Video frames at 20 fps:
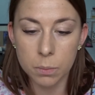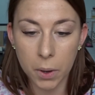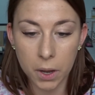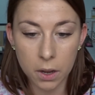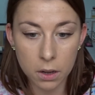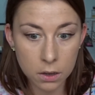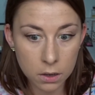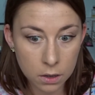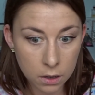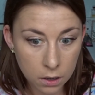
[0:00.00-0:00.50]

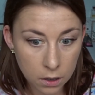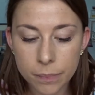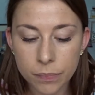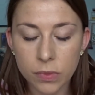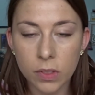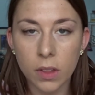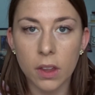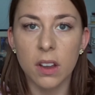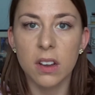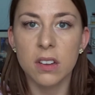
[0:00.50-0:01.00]
but
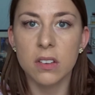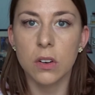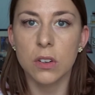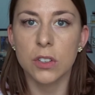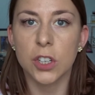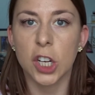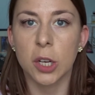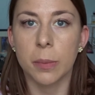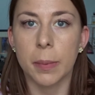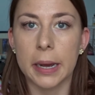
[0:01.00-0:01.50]
it's
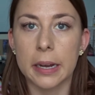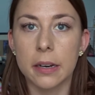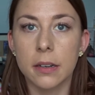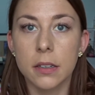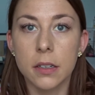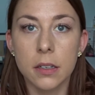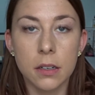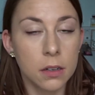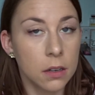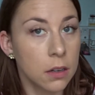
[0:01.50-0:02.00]
not too bad.